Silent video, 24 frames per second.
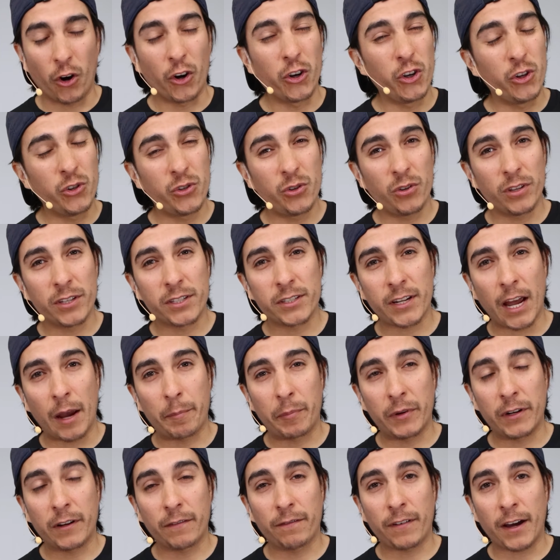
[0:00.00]
you are new to this
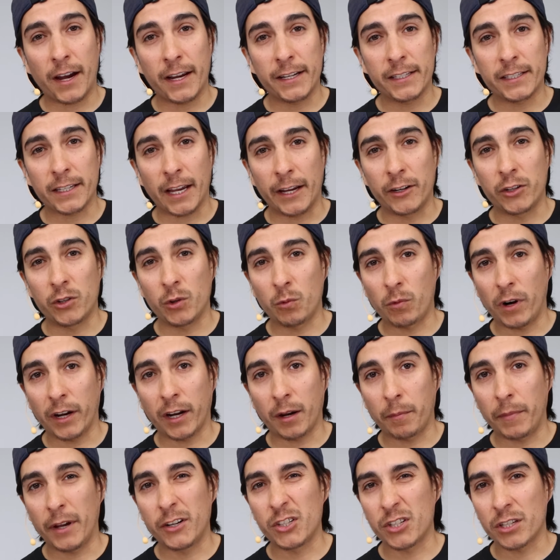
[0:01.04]
type of device, I do
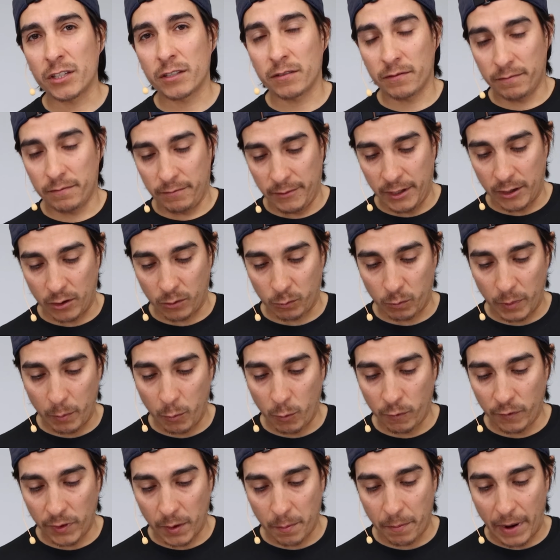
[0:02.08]
recommend just, you know,
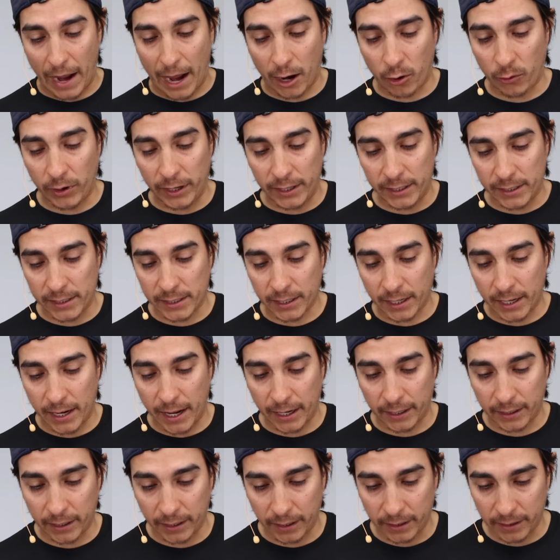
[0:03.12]
removing the battery and
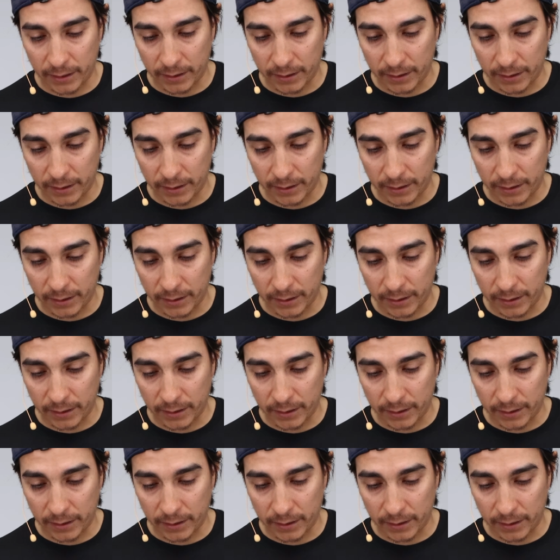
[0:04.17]
disconnecting